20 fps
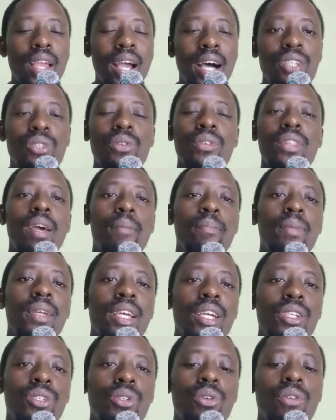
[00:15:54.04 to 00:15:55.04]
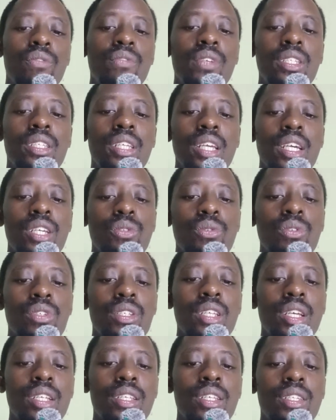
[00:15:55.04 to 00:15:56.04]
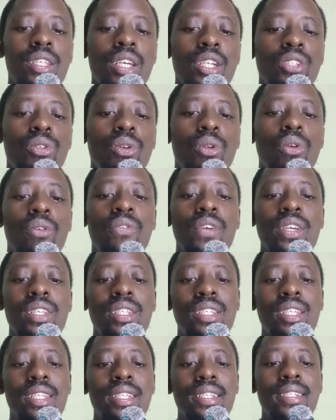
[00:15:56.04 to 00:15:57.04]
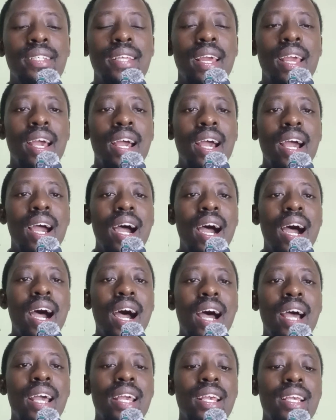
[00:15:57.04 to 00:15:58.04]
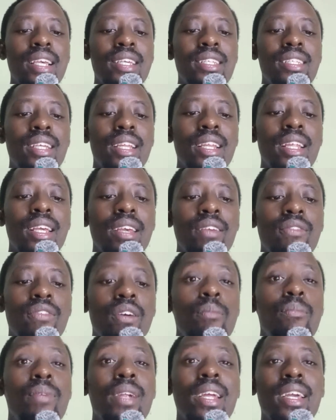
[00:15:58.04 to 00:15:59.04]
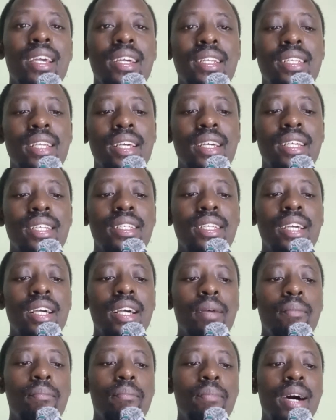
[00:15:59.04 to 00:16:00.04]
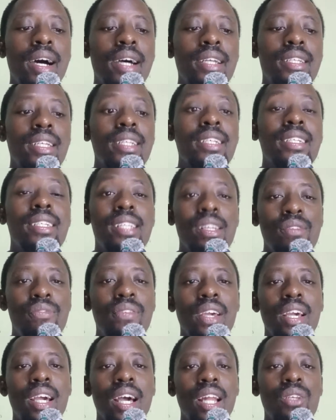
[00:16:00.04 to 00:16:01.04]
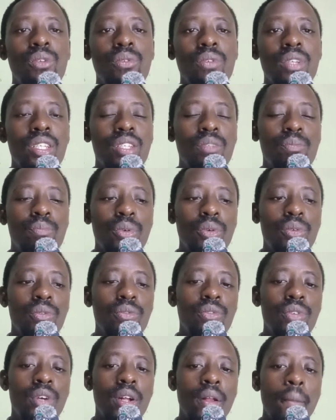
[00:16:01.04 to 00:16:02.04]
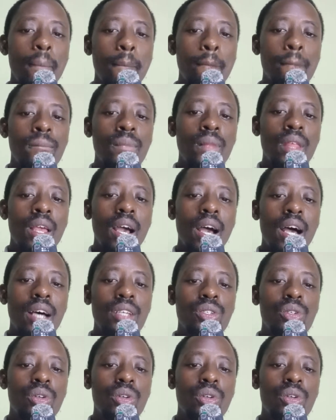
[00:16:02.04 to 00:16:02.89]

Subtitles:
And so the application of this case was that the sexual offenses are easily fabricated but difficult to disprove. And